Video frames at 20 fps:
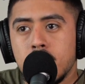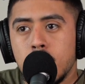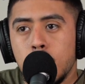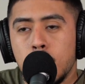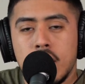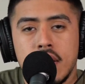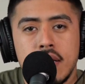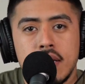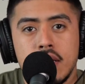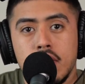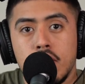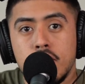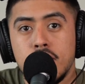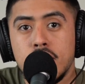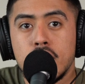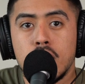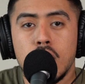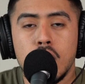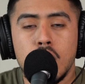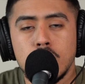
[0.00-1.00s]
like another
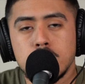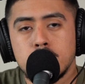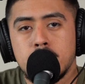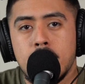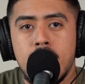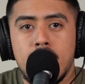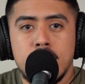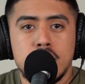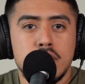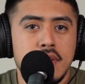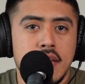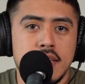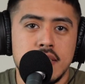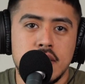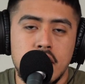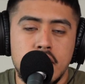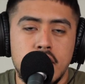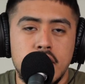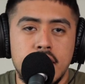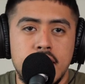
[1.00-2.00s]
vehicle goes by, so that's
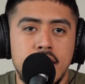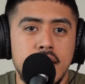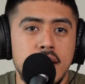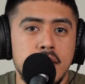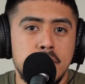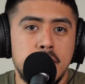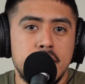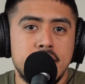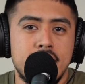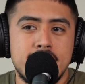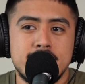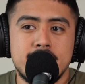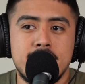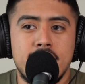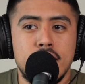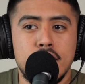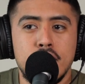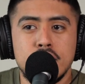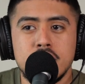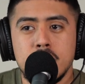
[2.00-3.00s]
another thing. But that's
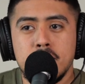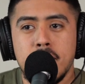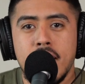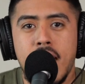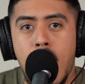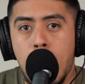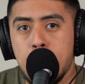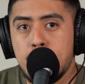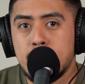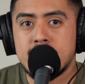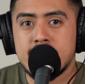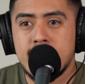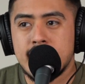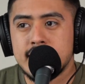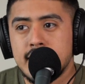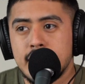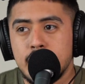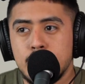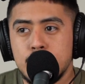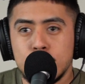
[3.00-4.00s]
like usually by happen
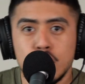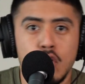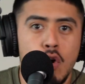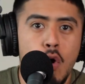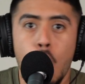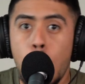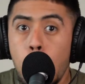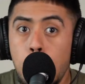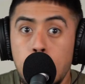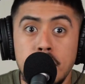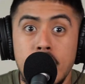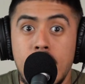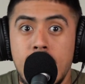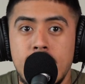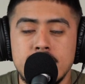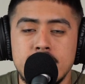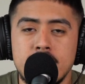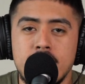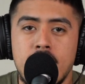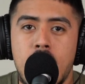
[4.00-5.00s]
chance, like you just hope that
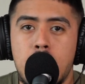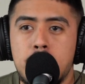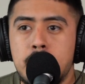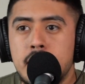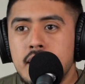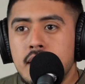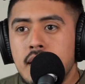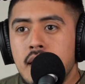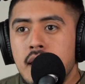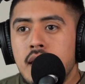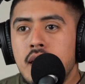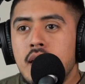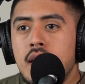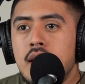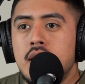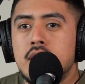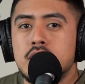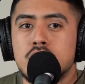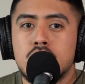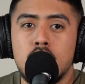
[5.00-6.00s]
it's gonna happen.
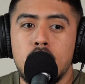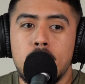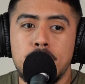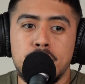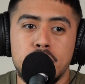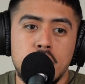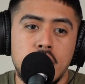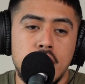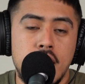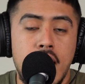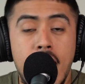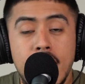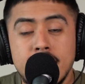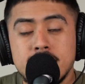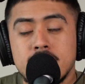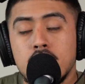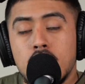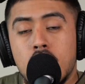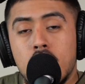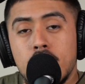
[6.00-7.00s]
So
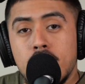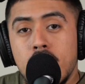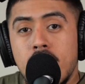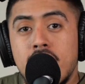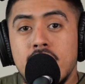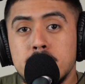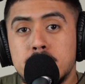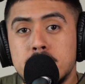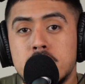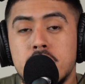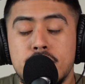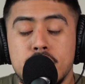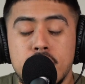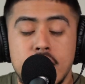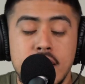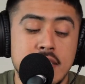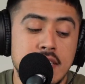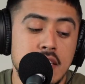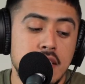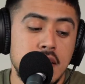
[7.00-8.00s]
ask, are there any
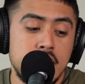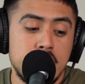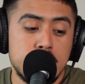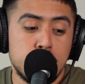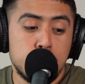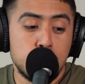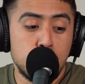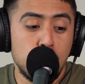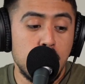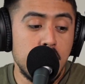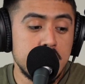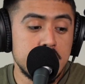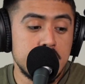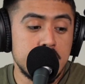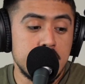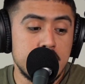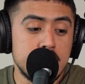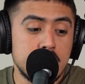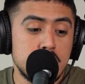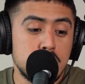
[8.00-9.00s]
specific
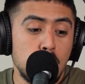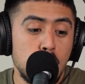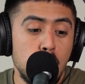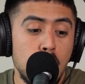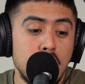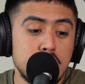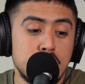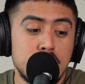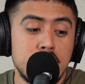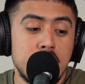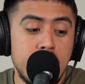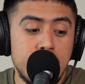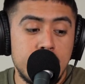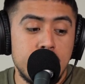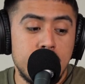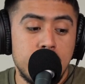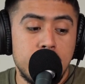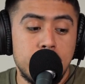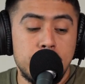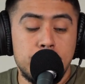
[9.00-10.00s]
instructions once you get
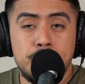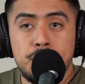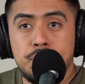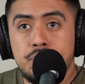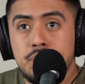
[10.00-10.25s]
there?